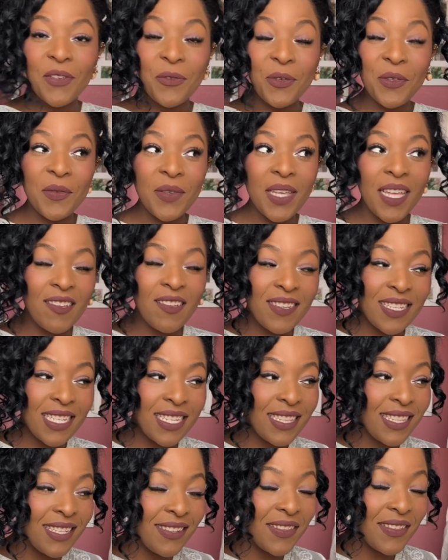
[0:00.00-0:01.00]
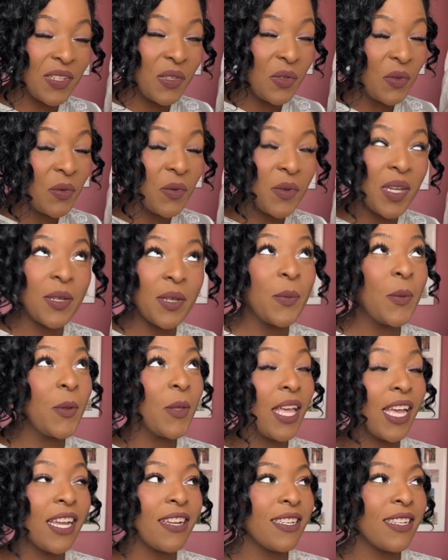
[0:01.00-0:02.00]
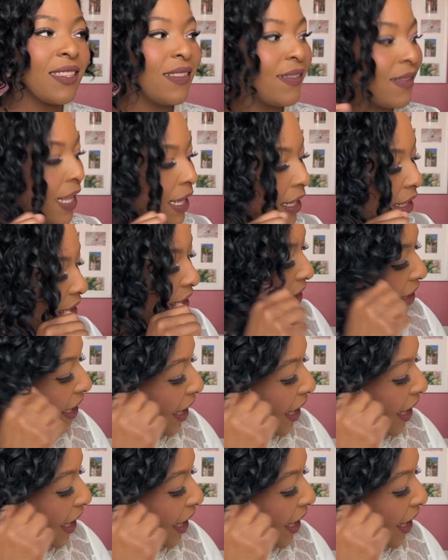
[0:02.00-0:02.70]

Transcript: was found in this incredible Harrods sale.